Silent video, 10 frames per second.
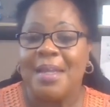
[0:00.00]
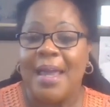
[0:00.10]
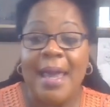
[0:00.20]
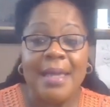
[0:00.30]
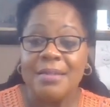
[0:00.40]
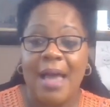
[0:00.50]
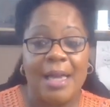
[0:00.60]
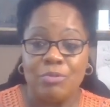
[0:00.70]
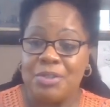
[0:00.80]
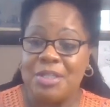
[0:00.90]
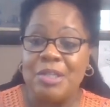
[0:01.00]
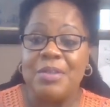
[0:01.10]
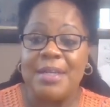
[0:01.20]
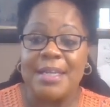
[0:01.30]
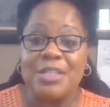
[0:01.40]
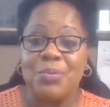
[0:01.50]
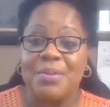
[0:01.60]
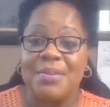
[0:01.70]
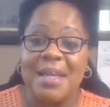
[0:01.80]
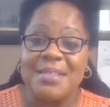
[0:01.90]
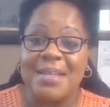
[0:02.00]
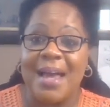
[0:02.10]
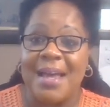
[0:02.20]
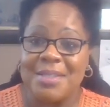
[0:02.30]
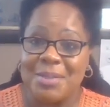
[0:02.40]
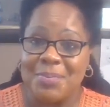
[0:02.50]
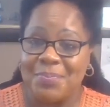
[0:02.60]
And I will see you in the next one. Thanks, guys.